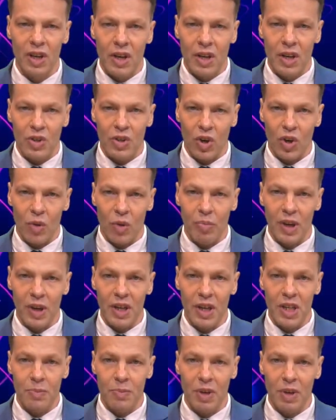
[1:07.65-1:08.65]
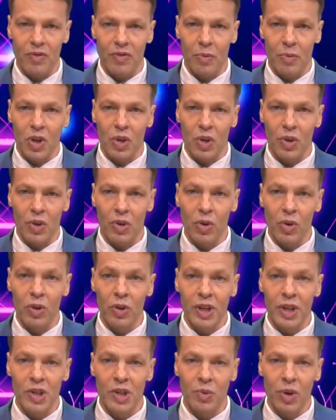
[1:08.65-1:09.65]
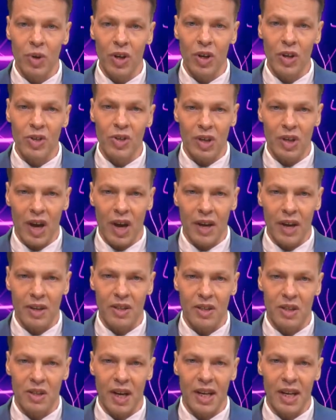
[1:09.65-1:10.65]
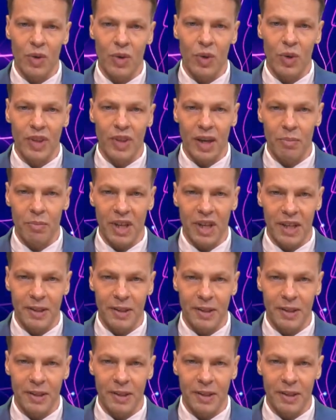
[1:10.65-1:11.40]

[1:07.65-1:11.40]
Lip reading: So please be familiar with all these words, understanding what they mean.